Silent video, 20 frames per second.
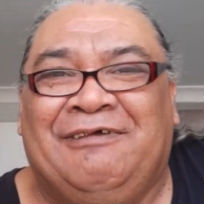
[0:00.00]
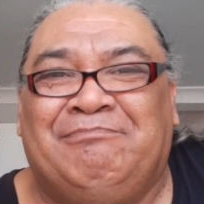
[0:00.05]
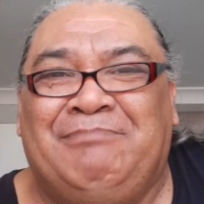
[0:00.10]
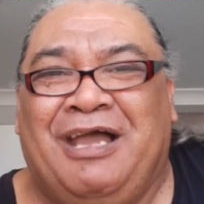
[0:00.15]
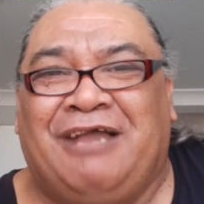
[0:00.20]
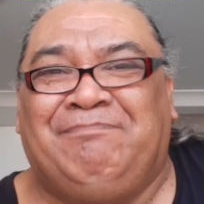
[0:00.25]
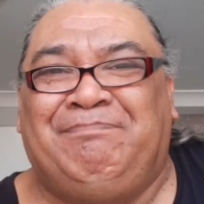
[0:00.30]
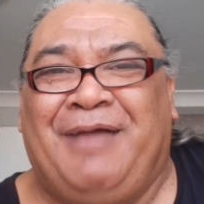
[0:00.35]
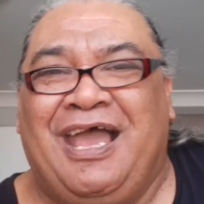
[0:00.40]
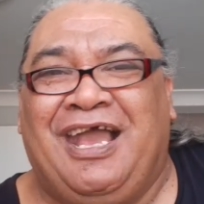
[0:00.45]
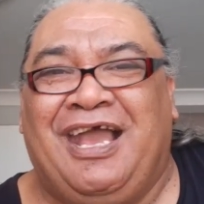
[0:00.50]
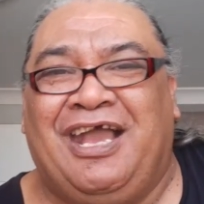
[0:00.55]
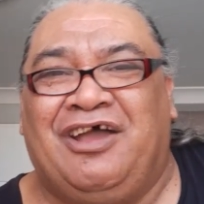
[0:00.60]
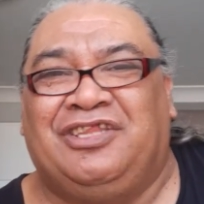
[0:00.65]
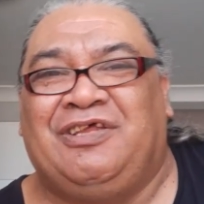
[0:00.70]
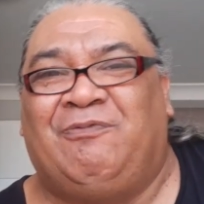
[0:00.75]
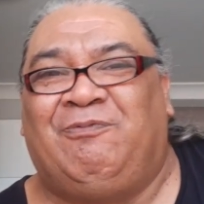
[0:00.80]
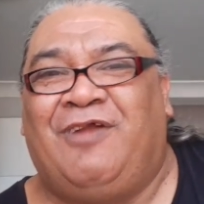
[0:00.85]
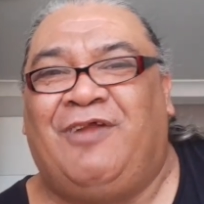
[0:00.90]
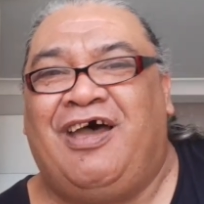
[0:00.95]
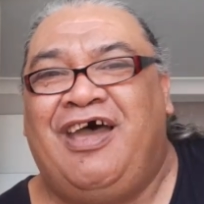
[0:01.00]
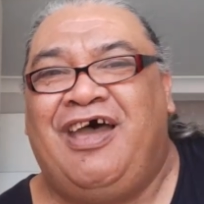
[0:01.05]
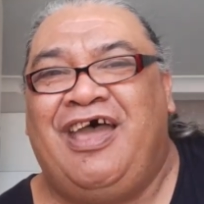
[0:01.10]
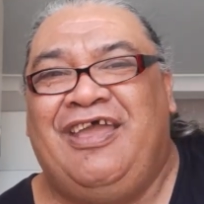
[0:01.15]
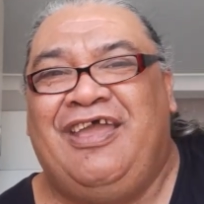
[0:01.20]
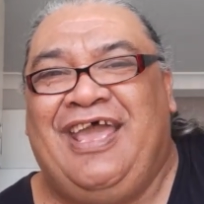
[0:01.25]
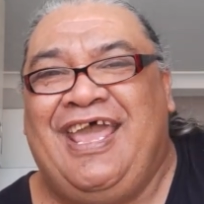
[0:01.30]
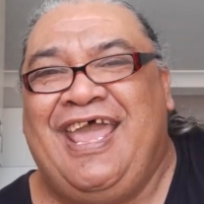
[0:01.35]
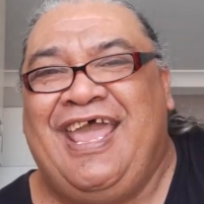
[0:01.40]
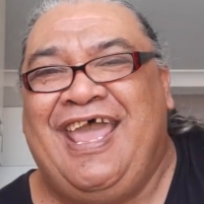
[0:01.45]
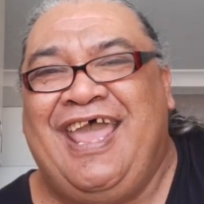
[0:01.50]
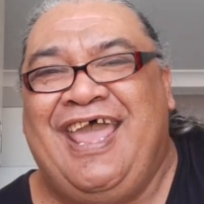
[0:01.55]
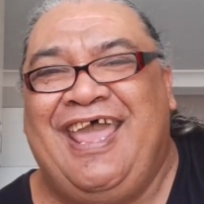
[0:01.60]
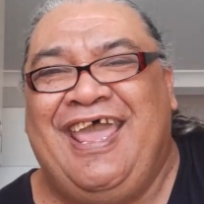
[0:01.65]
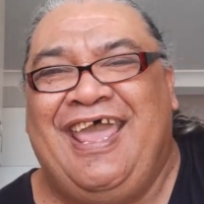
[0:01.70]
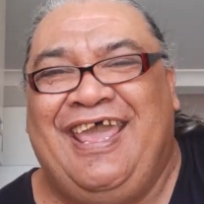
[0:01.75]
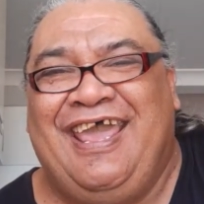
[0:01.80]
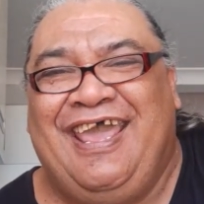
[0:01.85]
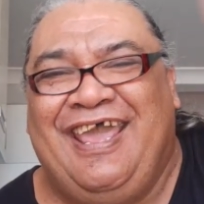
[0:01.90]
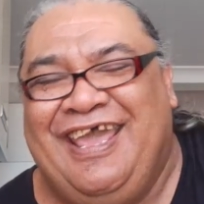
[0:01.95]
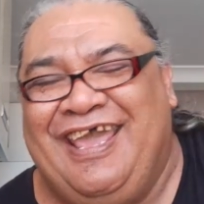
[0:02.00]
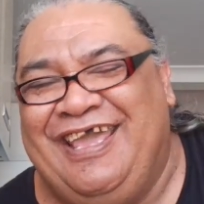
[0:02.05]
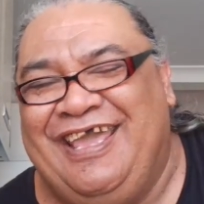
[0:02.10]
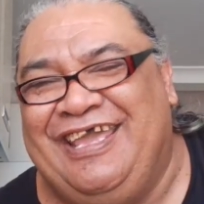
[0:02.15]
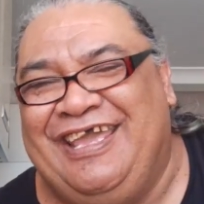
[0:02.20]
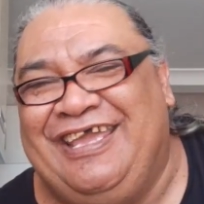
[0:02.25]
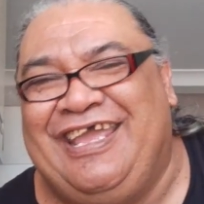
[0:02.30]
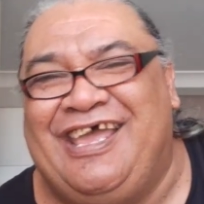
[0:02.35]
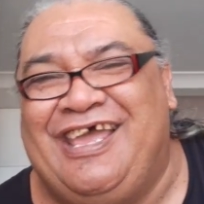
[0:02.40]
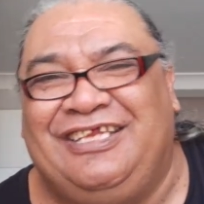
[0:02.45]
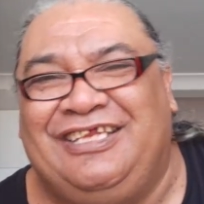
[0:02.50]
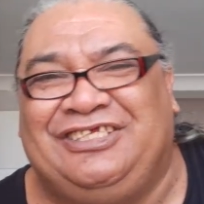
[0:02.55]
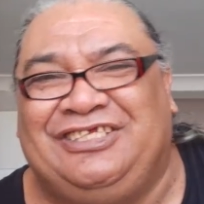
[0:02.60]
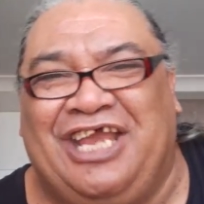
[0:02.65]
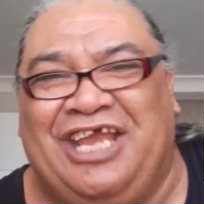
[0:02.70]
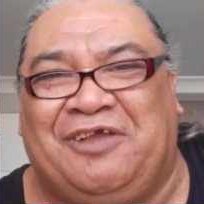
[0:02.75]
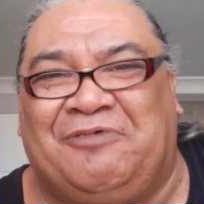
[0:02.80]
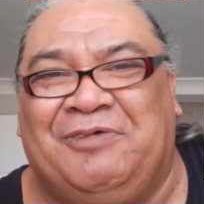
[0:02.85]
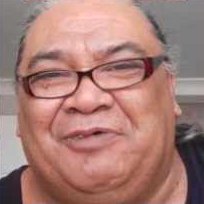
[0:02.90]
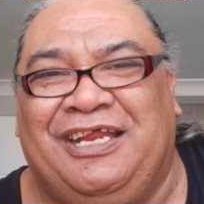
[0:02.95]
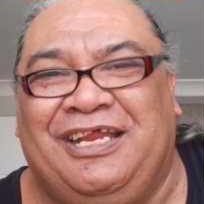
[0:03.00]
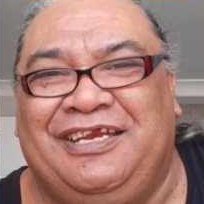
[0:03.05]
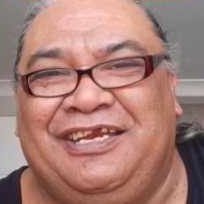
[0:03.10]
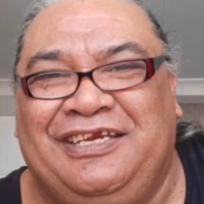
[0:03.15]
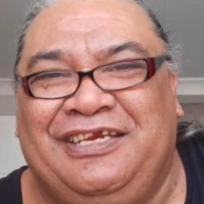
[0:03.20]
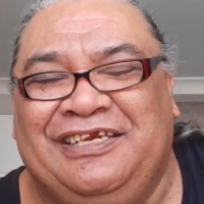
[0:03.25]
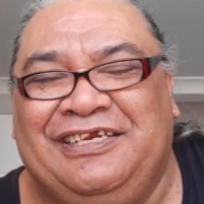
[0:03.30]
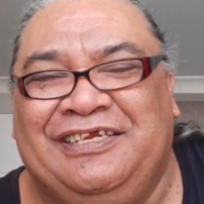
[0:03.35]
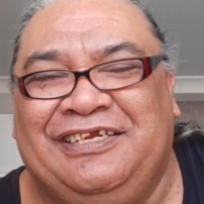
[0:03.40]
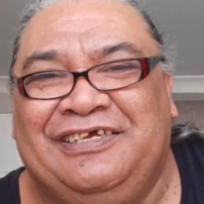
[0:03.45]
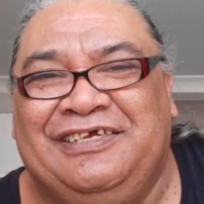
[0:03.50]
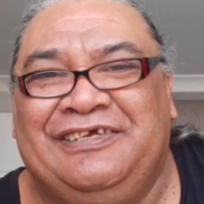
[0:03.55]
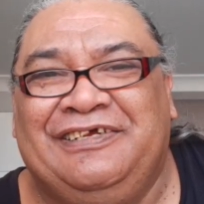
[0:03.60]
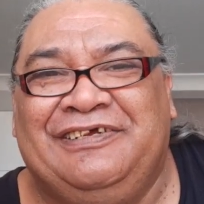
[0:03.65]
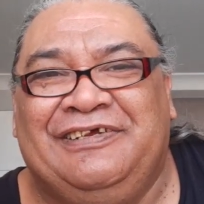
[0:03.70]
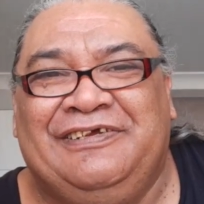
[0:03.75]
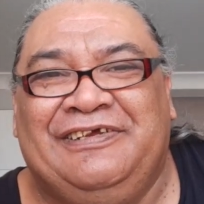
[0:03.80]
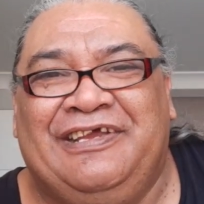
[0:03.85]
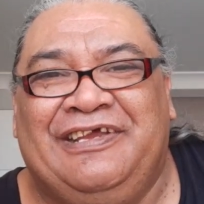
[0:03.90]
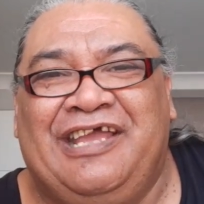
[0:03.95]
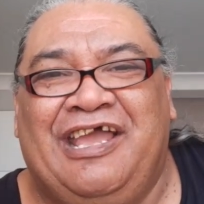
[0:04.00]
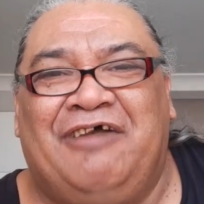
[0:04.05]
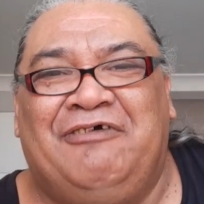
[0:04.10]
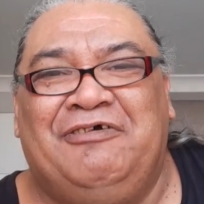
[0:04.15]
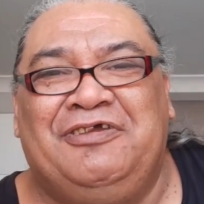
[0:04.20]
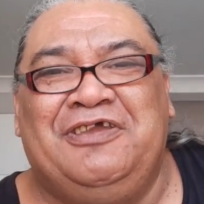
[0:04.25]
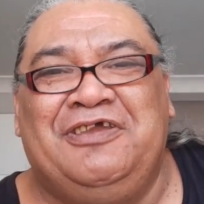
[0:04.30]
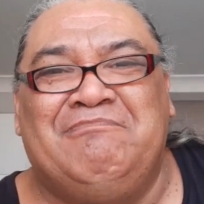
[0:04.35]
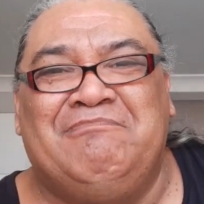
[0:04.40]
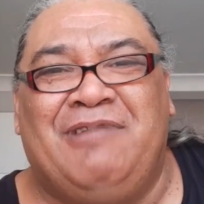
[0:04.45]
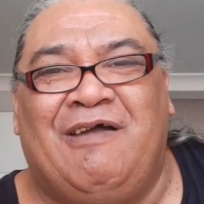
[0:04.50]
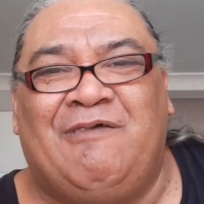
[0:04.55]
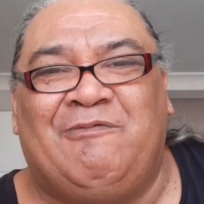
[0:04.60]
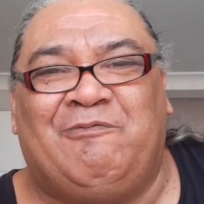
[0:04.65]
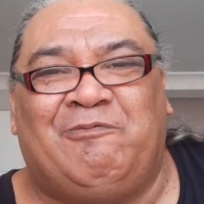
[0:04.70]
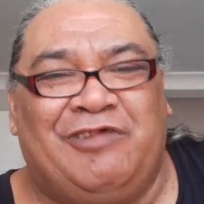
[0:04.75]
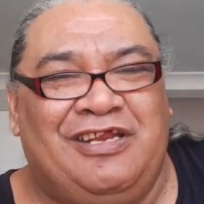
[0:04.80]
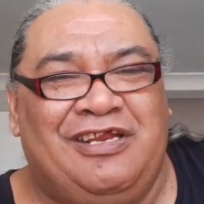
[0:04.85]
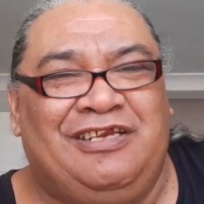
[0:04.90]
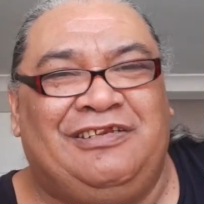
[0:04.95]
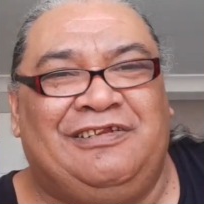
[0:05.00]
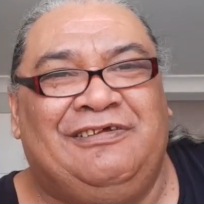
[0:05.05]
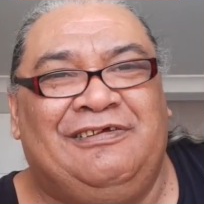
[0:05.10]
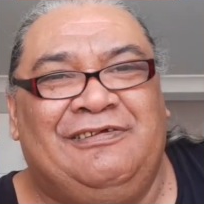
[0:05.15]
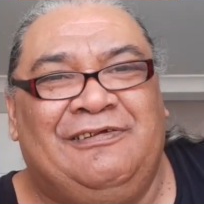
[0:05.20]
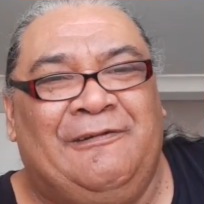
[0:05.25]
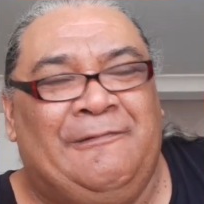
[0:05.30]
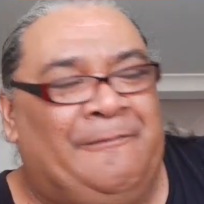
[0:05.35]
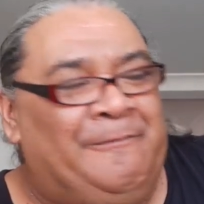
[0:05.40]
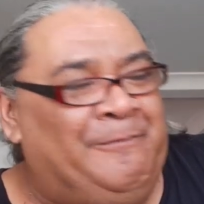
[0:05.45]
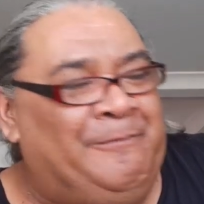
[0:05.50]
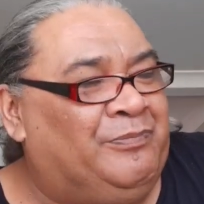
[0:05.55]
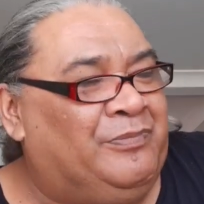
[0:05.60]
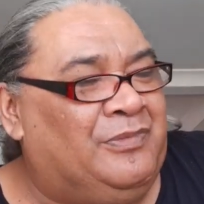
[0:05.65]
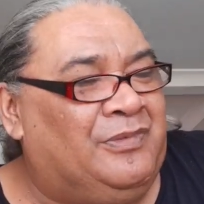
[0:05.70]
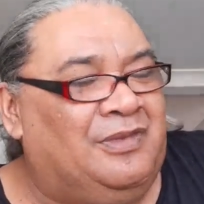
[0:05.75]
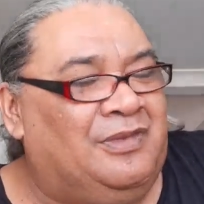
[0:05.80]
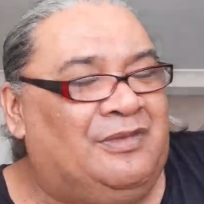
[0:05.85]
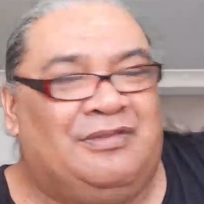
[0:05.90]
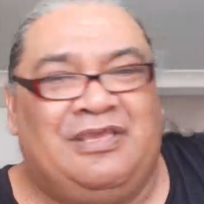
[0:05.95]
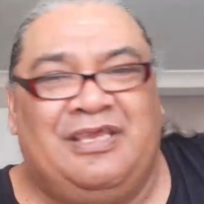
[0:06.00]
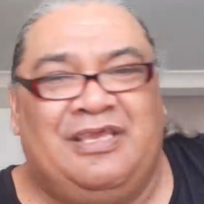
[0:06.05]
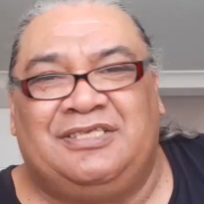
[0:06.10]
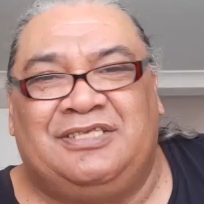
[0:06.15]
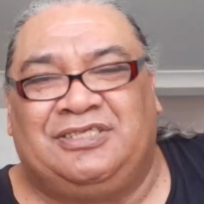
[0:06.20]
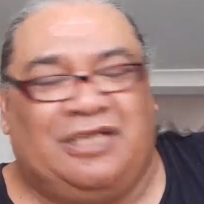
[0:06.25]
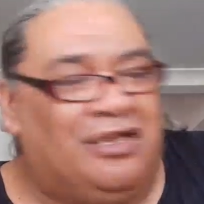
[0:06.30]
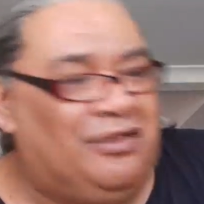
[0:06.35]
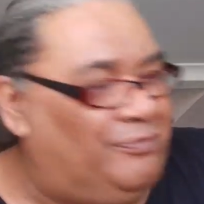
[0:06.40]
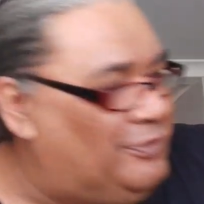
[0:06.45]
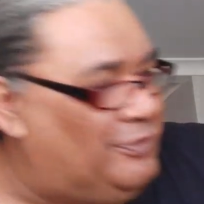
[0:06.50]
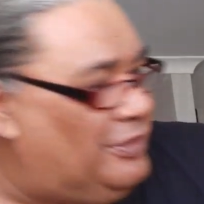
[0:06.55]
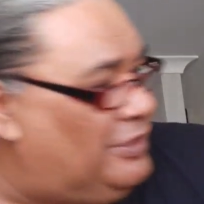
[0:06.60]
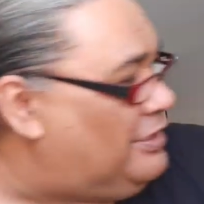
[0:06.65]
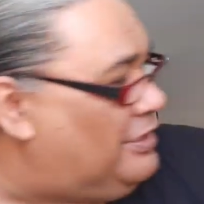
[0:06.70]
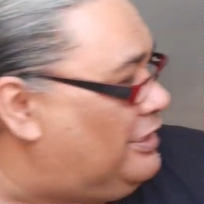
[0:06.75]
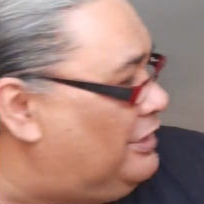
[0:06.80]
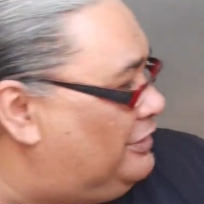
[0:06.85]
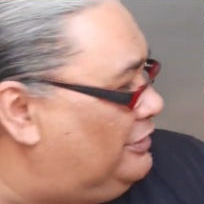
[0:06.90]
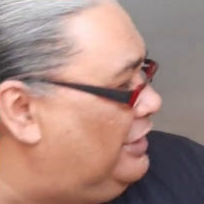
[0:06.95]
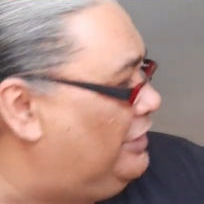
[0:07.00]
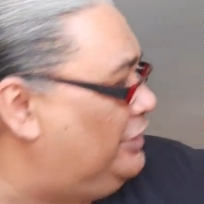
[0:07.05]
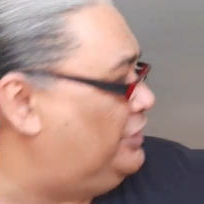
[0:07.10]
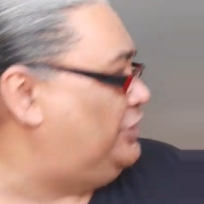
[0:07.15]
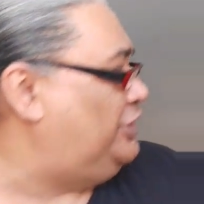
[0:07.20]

Mukbang on the fly. Hey, how, Jacqueline? How are you, my friend? Yes, I'll